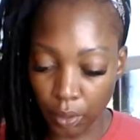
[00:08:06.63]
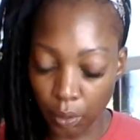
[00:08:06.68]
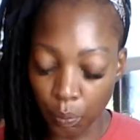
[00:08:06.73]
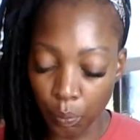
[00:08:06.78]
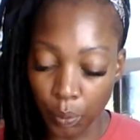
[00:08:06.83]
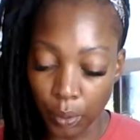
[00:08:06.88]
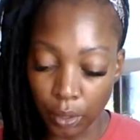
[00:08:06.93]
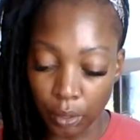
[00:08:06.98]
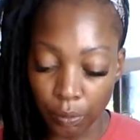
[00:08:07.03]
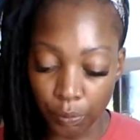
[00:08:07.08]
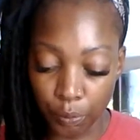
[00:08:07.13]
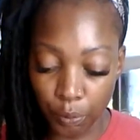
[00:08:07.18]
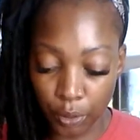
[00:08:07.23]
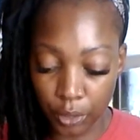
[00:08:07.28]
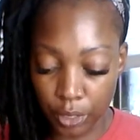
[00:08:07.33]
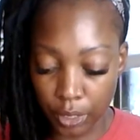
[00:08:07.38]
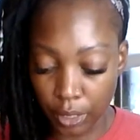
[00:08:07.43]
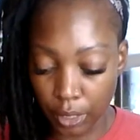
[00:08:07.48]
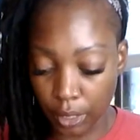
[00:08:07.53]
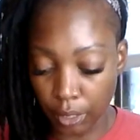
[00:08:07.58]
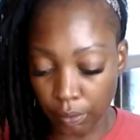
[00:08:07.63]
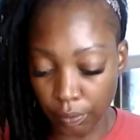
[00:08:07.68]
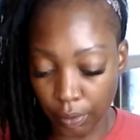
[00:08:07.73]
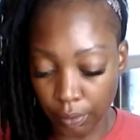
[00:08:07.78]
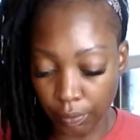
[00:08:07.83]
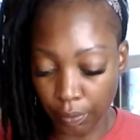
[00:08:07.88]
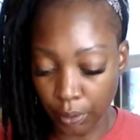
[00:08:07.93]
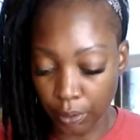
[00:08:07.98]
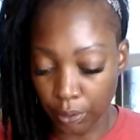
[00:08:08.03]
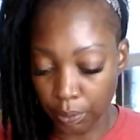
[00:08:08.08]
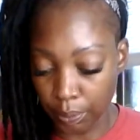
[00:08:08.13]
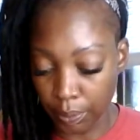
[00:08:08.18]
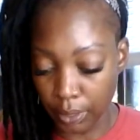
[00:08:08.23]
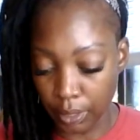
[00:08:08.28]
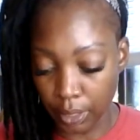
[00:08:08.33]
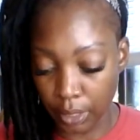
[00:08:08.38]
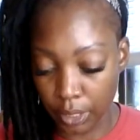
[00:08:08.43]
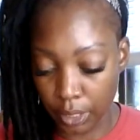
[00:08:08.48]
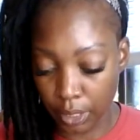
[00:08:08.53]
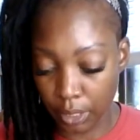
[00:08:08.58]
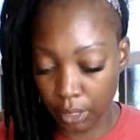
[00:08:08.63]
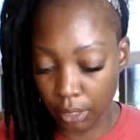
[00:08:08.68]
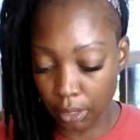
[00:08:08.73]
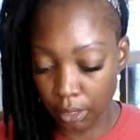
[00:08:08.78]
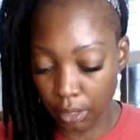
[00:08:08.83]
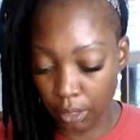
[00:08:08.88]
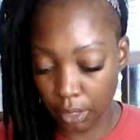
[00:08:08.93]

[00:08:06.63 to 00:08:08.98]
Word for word: Wheel of Fortune in a reverse position.